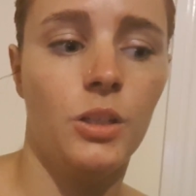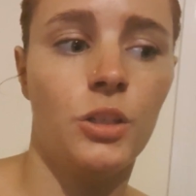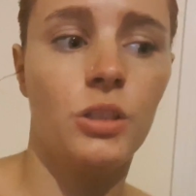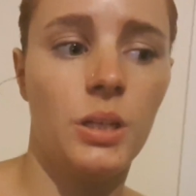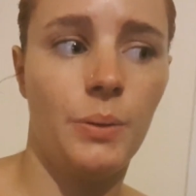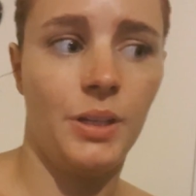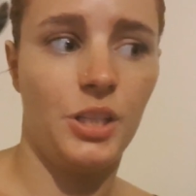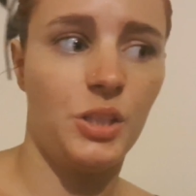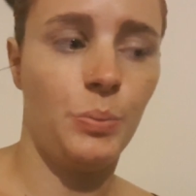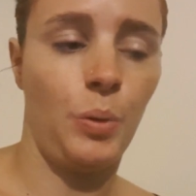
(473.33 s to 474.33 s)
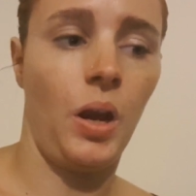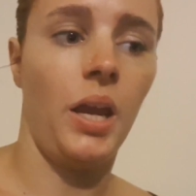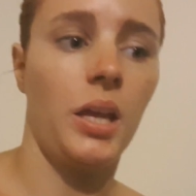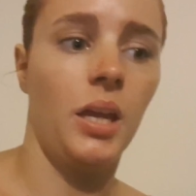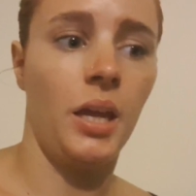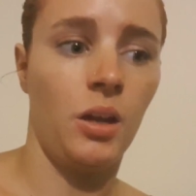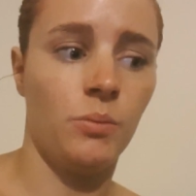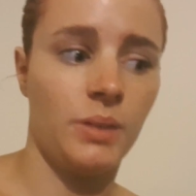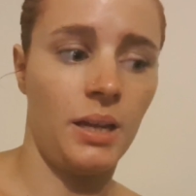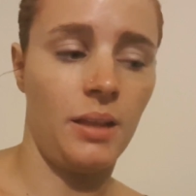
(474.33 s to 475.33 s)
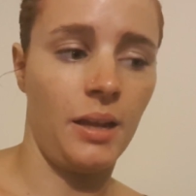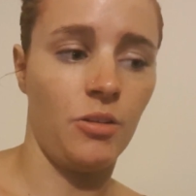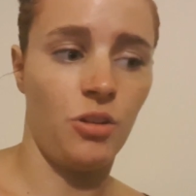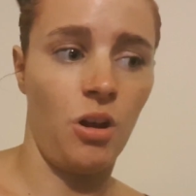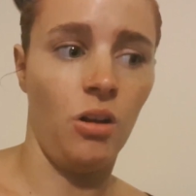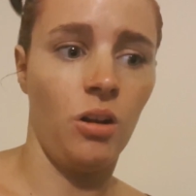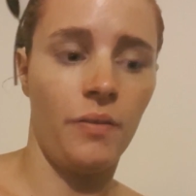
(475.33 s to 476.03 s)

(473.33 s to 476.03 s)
Usually when you spray, it comes out like dark,